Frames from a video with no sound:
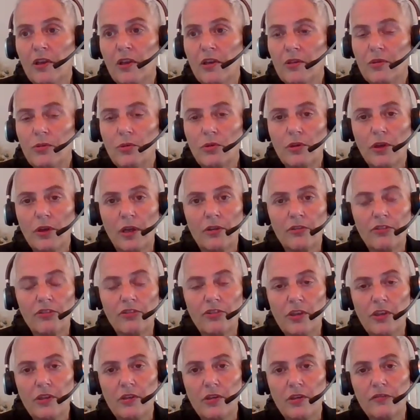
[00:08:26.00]
you can't
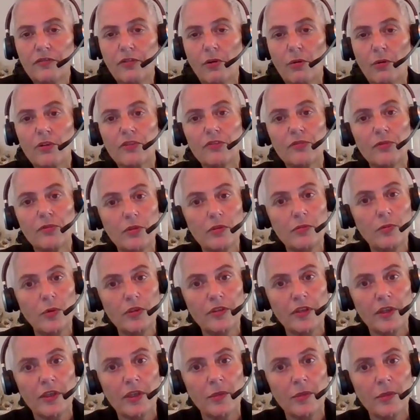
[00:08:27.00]
see the forest through the wood
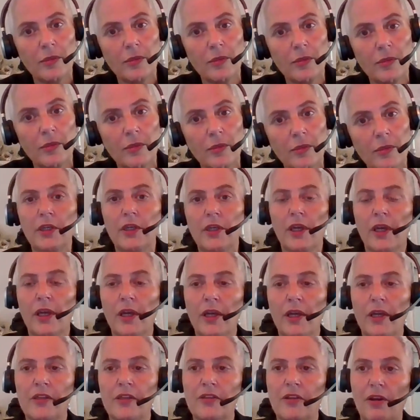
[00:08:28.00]
anymore.
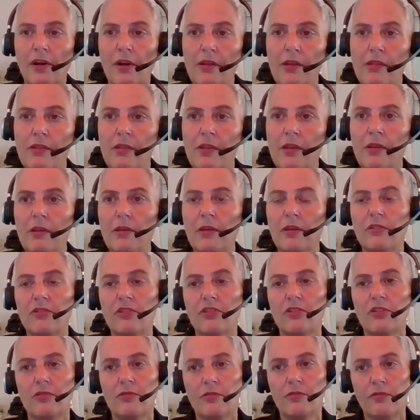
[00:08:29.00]
And I think
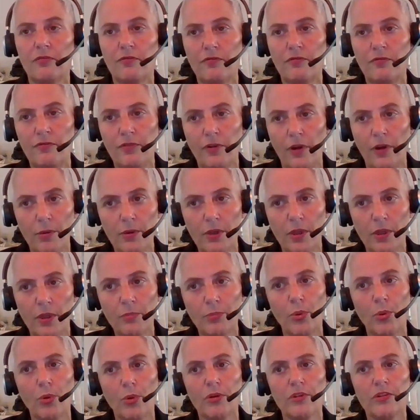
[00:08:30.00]
it's very
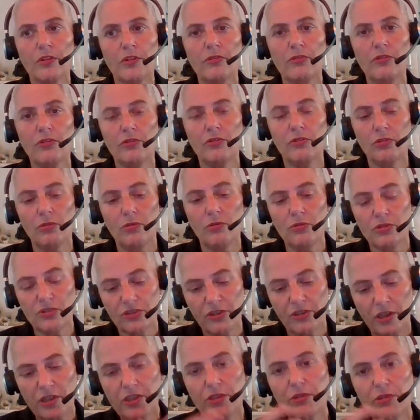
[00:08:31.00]
important to
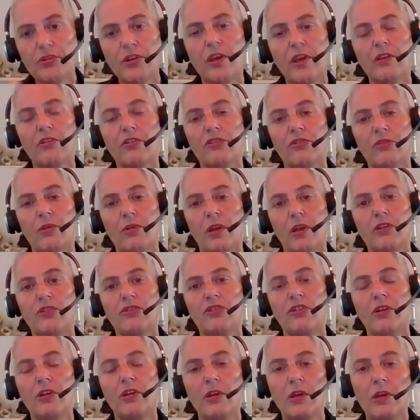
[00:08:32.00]
set your data
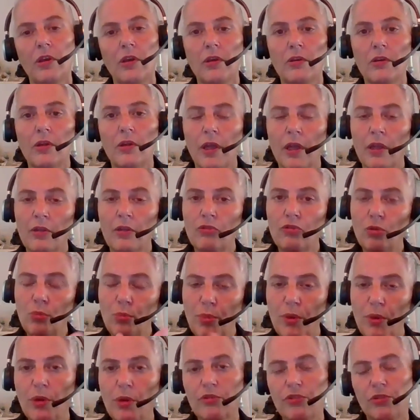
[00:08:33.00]
strategy and to
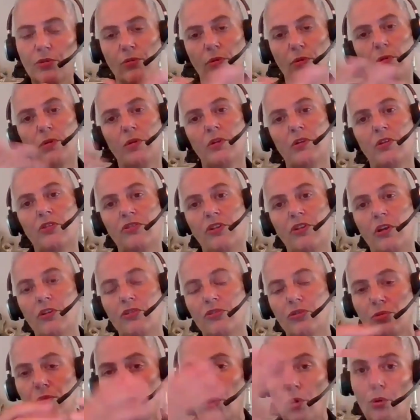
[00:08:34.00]
build your
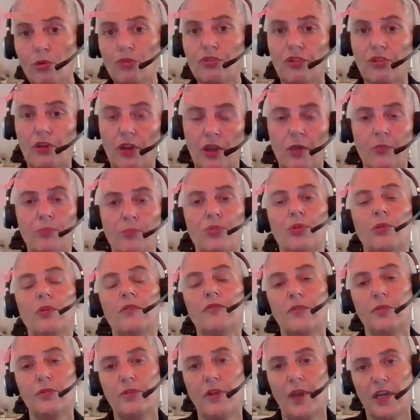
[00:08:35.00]
organizational goals in
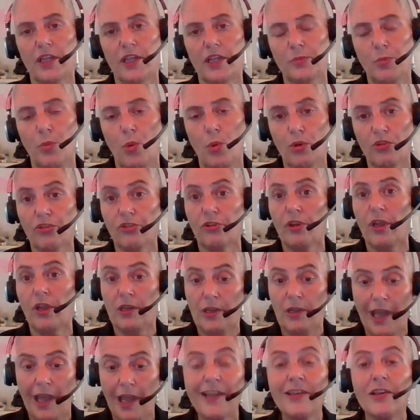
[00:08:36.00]
beautiful dashboards
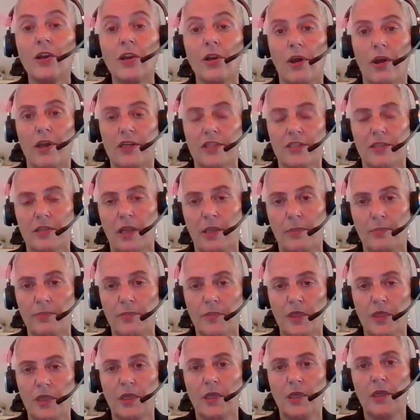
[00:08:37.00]
and analyze them
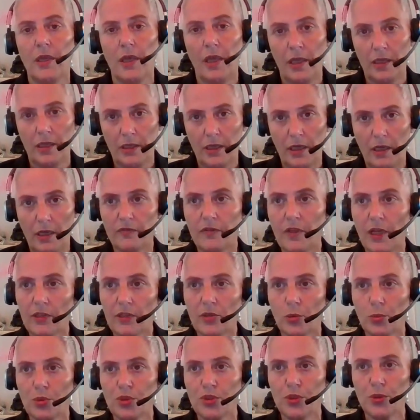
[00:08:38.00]
and give that
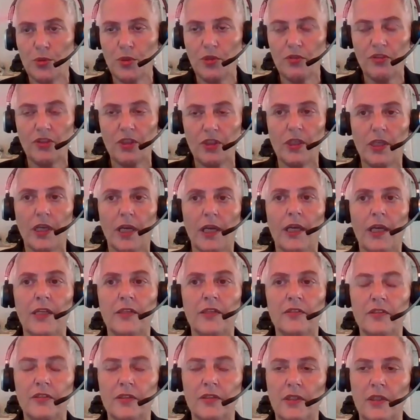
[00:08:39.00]
opportunity. And